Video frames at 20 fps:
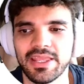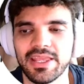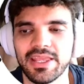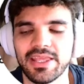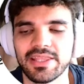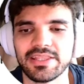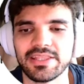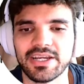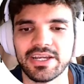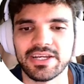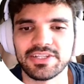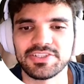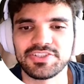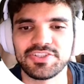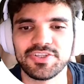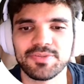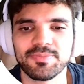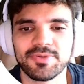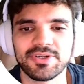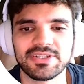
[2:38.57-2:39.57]
The
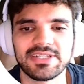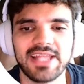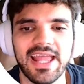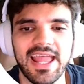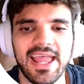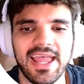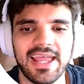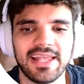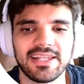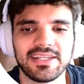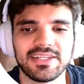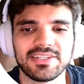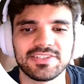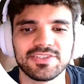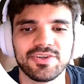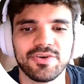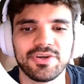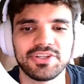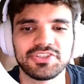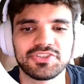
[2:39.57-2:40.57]
consumer then is
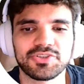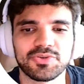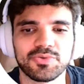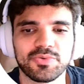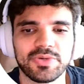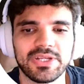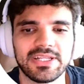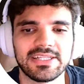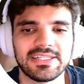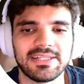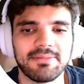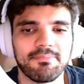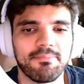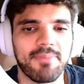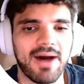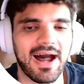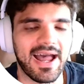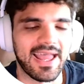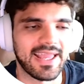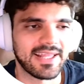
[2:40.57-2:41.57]
going to read the
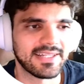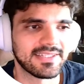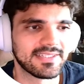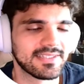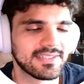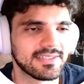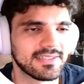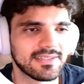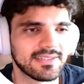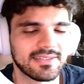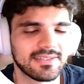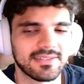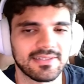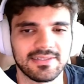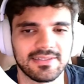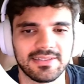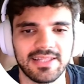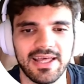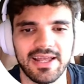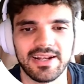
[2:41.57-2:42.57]
bytes
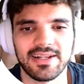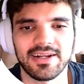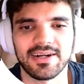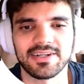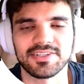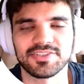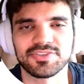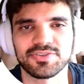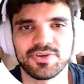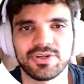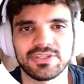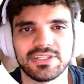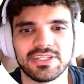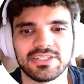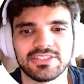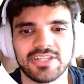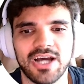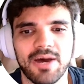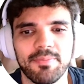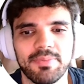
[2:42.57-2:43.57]
that are stored in the
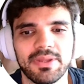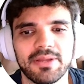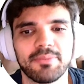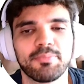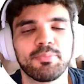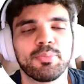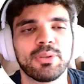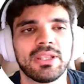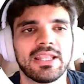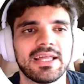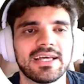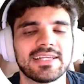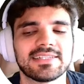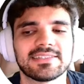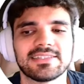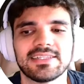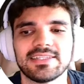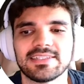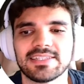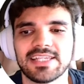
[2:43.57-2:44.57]
topic plus
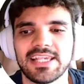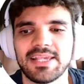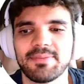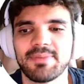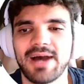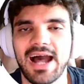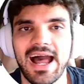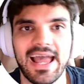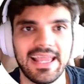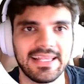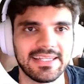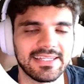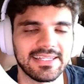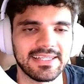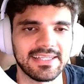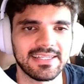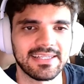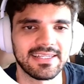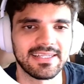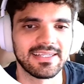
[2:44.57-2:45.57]
the schema
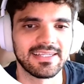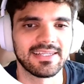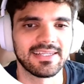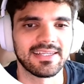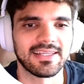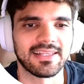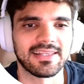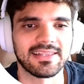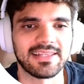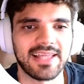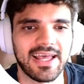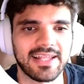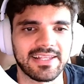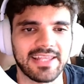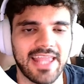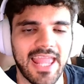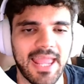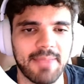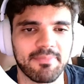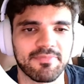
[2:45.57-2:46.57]
ID
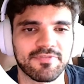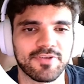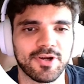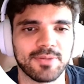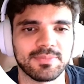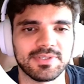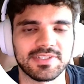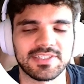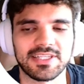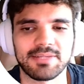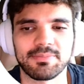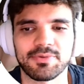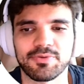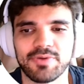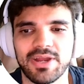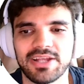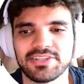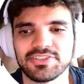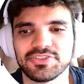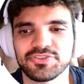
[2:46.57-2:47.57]
that came from the schema
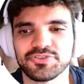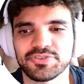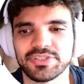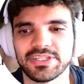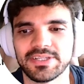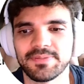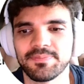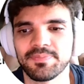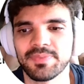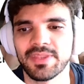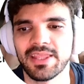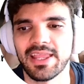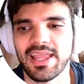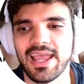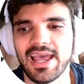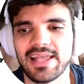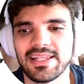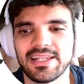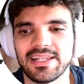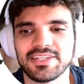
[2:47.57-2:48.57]
registry,
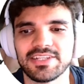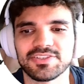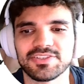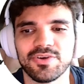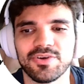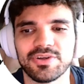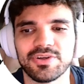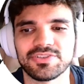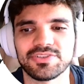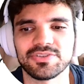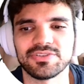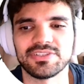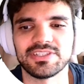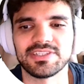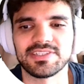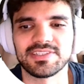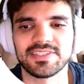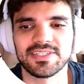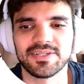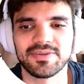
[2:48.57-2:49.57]
and then it's going to
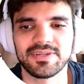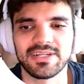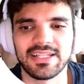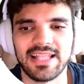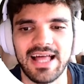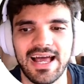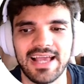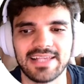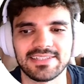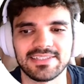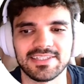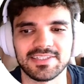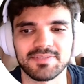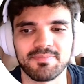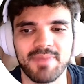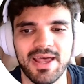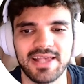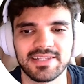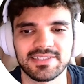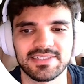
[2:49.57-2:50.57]
deserialize this
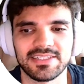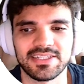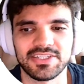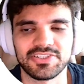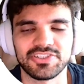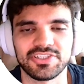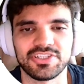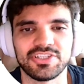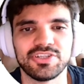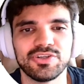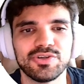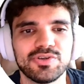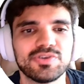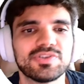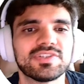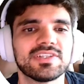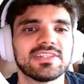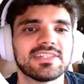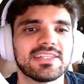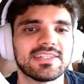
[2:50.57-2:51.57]
message
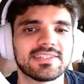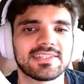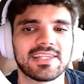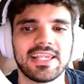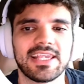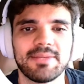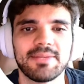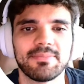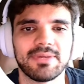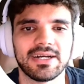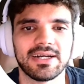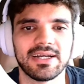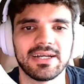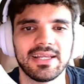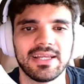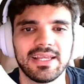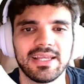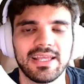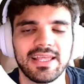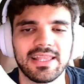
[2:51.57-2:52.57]
using the schema
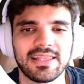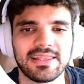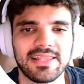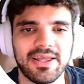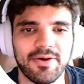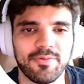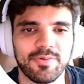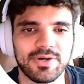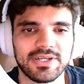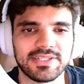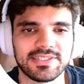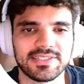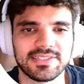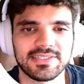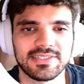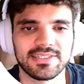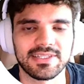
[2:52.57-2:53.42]
that was